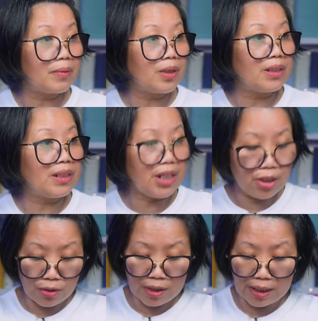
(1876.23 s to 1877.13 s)

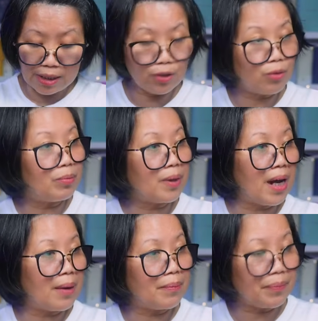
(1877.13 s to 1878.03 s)
continue the little
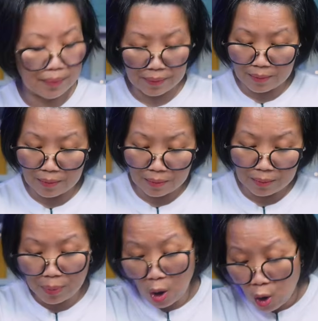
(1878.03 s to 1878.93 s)

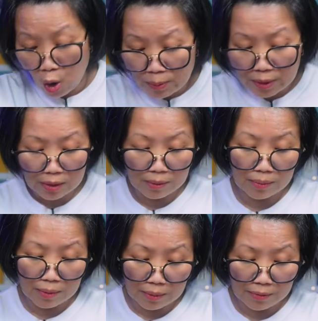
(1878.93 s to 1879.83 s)
bulbs,
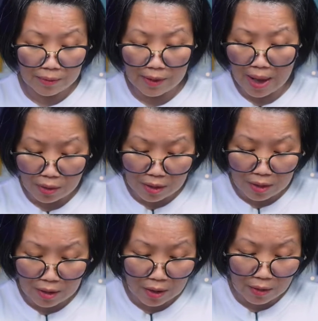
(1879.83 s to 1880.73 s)
flower,
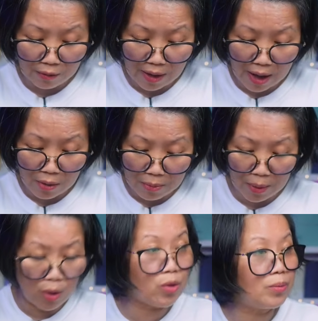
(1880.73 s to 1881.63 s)
you know, the flower
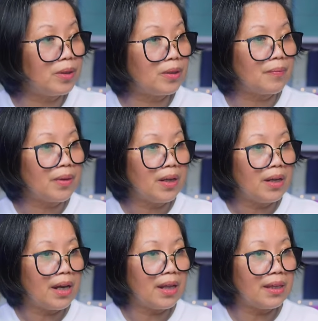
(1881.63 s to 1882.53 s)
bulbs.
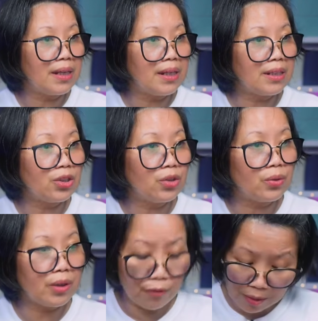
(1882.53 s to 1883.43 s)
And then let's do
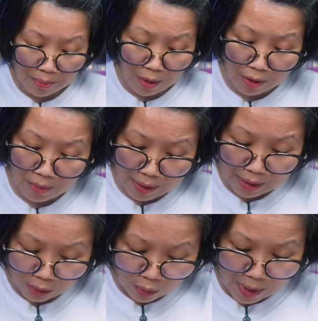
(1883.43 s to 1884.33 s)
it for the bottom
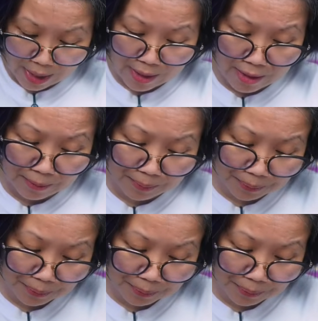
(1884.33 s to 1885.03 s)
as well.